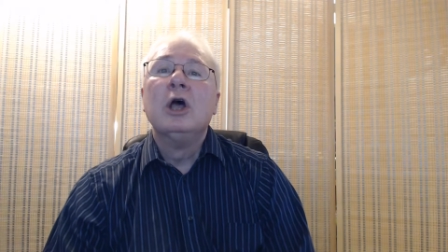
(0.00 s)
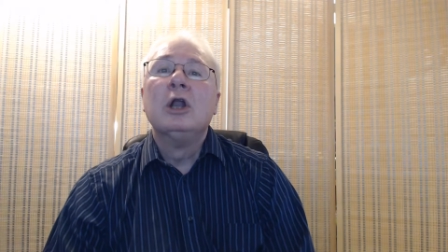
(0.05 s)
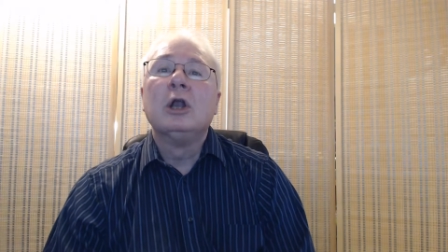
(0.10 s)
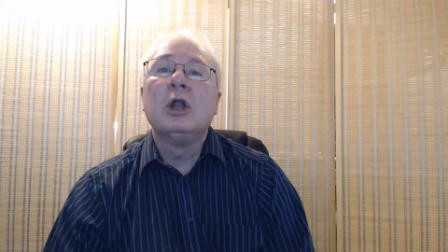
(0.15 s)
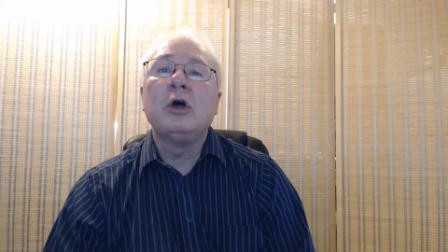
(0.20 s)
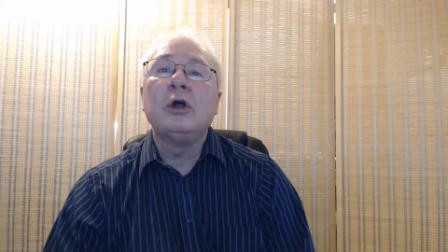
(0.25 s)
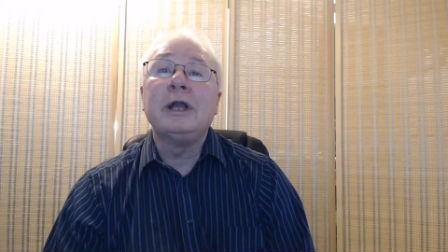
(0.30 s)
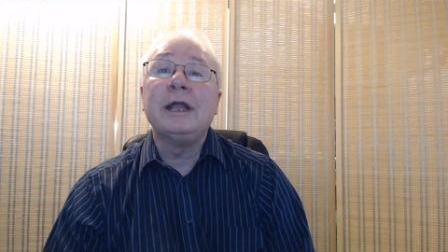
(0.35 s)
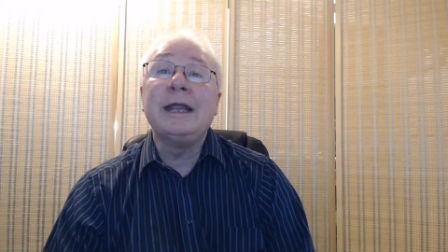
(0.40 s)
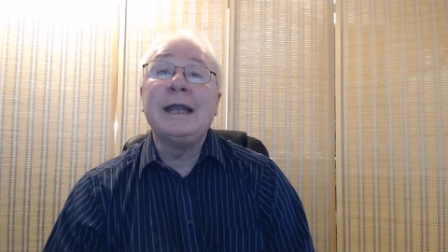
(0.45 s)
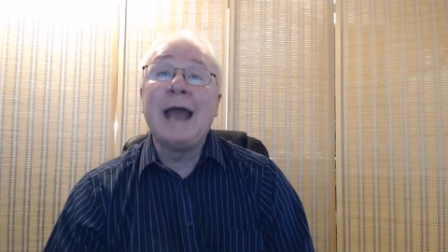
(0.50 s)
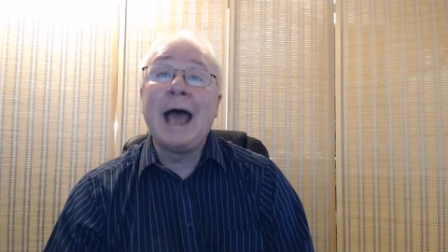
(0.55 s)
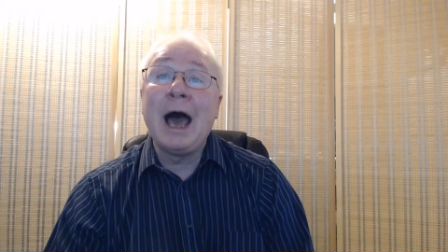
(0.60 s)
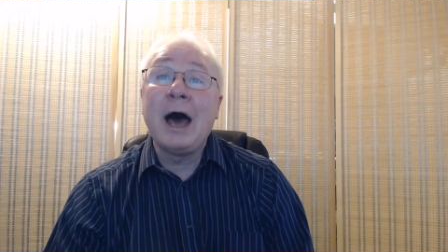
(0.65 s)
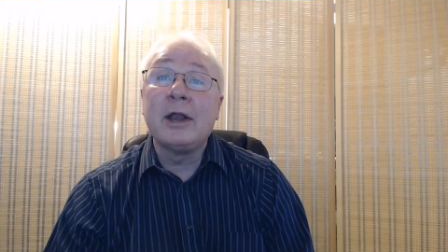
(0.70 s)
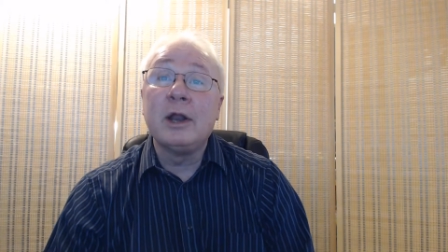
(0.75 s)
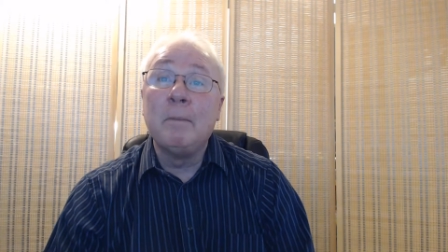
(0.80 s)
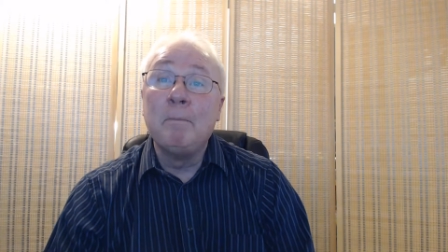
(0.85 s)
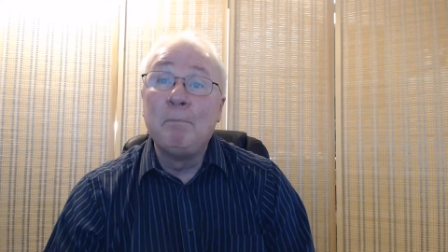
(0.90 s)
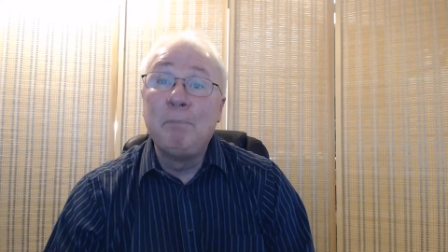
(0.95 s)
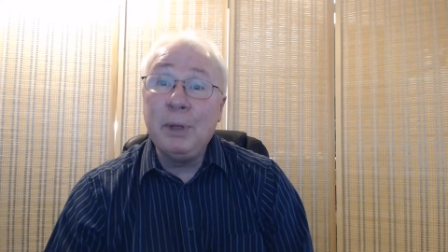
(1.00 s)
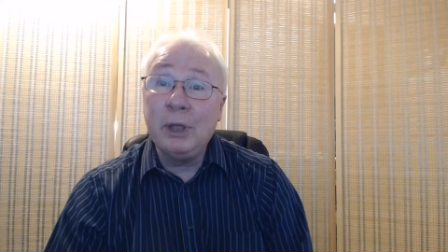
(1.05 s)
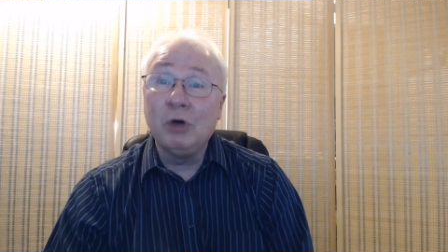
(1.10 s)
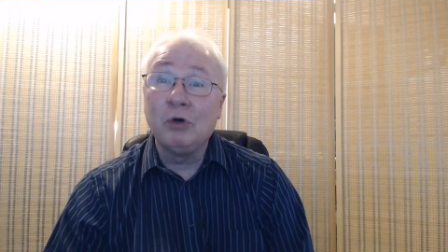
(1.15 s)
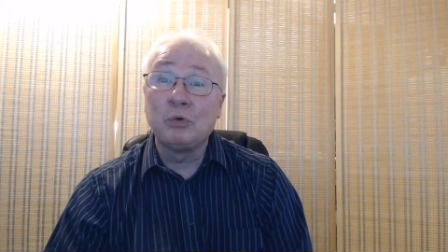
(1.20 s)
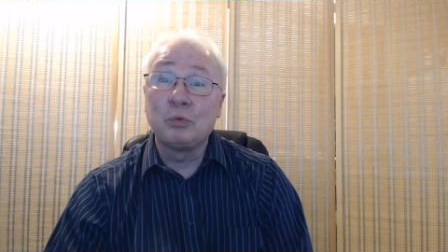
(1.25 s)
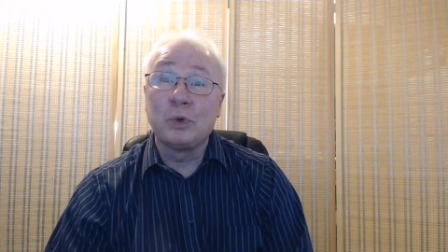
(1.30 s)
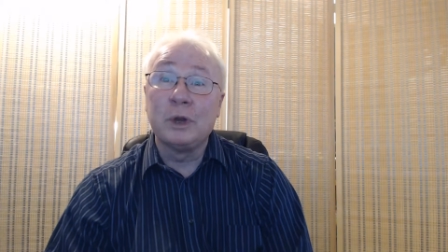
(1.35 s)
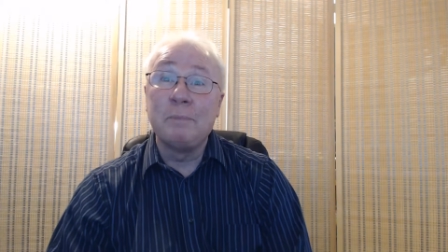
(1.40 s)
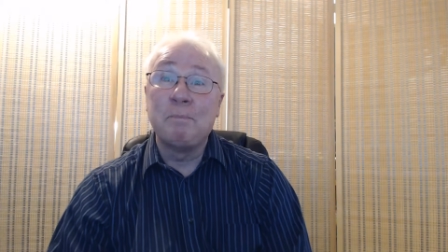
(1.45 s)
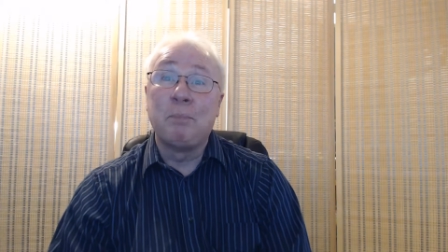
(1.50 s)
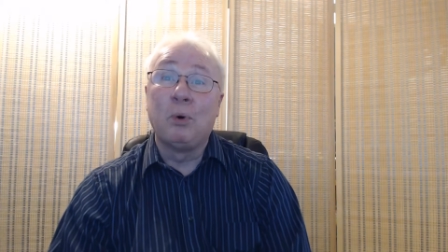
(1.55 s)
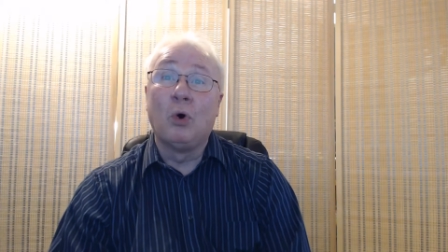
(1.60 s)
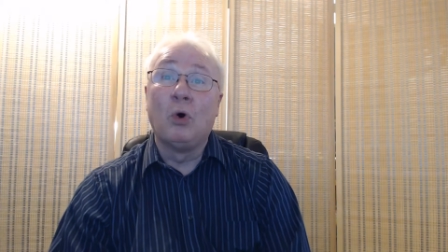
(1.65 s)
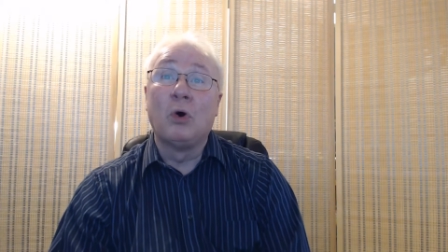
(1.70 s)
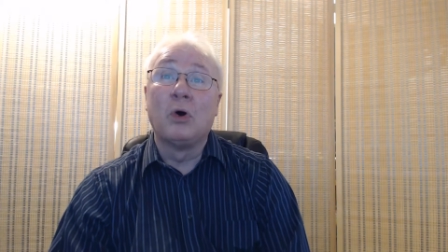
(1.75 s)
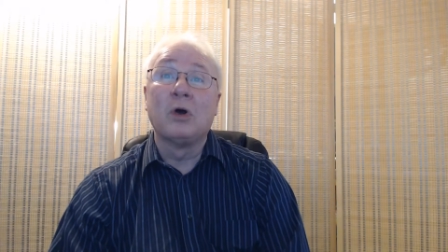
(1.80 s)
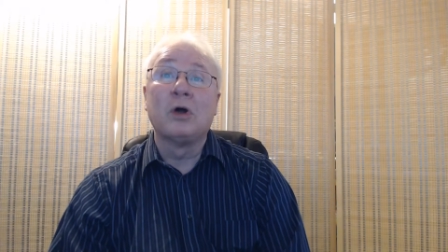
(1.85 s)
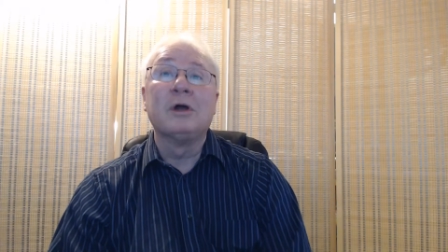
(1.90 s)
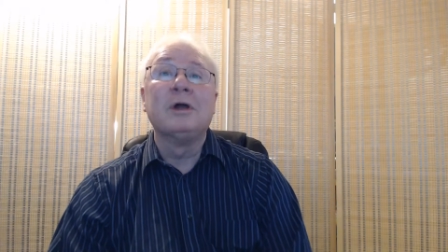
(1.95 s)
Learning how to build
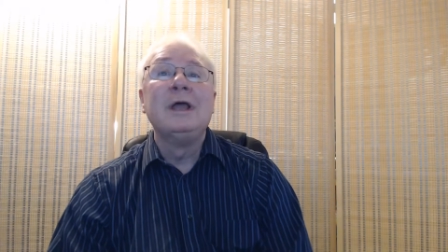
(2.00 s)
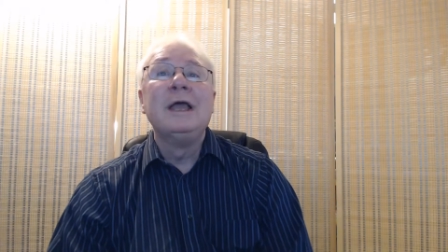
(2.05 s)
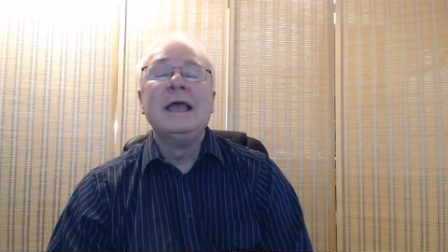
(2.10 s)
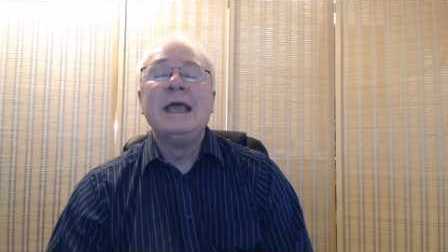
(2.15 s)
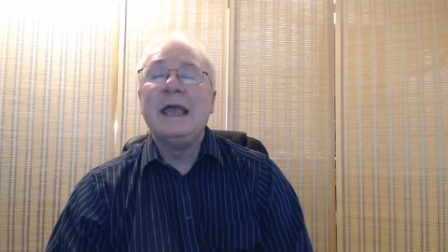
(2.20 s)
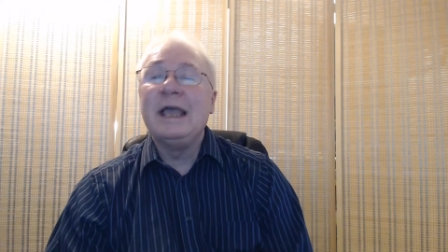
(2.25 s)
rapport